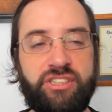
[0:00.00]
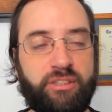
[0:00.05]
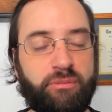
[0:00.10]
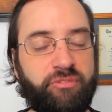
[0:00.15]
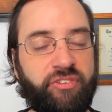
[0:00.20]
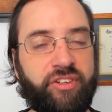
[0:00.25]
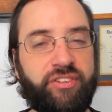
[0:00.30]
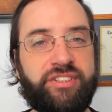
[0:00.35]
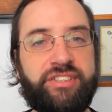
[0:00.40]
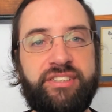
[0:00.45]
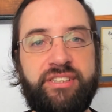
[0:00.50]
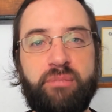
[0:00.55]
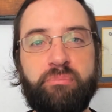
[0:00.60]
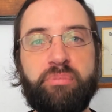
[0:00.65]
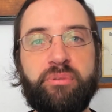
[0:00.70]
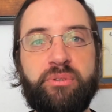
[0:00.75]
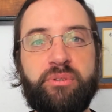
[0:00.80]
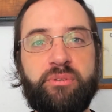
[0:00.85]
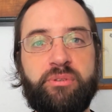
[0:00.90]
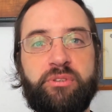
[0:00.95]
they're very
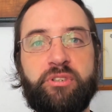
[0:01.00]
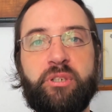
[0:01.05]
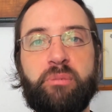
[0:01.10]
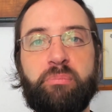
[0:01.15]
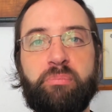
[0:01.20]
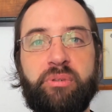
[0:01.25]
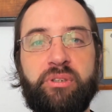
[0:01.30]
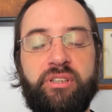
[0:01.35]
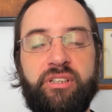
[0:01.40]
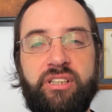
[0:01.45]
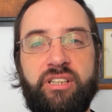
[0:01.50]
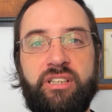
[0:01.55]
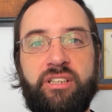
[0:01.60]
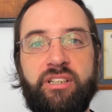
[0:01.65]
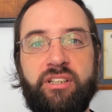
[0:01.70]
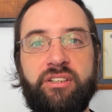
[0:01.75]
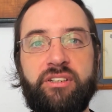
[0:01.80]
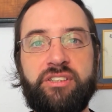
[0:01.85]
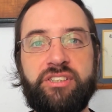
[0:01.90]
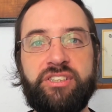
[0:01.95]
simple to interpret and
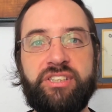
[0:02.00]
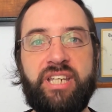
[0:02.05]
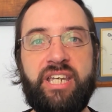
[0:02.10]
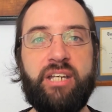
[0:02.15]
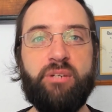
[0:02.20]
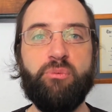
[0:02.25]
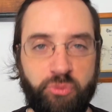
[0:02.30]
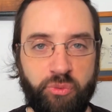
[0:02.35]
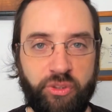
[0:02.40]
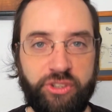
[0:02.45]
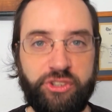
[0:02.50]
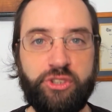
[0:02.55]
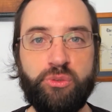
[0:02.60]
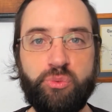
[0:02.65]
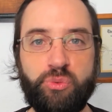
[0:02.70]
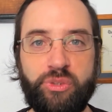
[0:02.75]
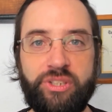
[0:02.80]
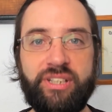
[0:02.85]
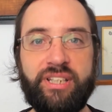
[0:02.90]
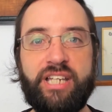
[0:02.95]
understand once you
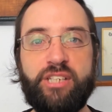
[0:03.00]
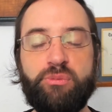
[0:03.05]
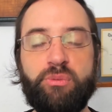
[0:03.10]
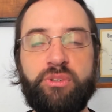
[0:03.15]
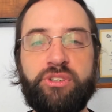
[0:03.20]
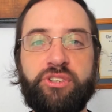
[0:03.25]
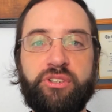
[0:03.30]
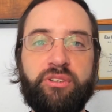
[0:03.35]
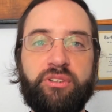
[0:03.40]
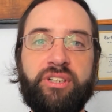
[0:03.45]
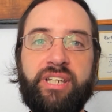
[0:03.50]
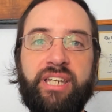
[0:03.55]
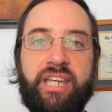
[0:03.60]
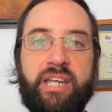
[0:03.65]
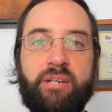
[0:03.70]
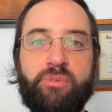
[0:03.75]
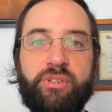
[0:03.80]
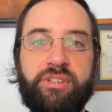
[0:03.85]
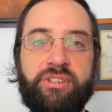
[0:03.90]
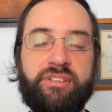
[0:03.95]
realize what you're looking
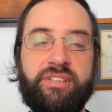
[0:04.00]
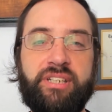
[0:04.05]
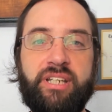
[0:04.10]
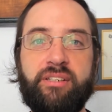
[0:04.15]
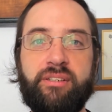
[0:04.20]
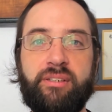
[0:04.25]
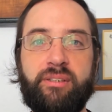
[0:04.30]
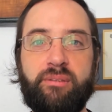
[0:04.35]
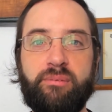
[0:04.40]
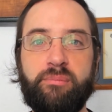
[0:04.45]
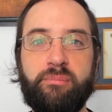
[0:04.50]
at, what they're telling you.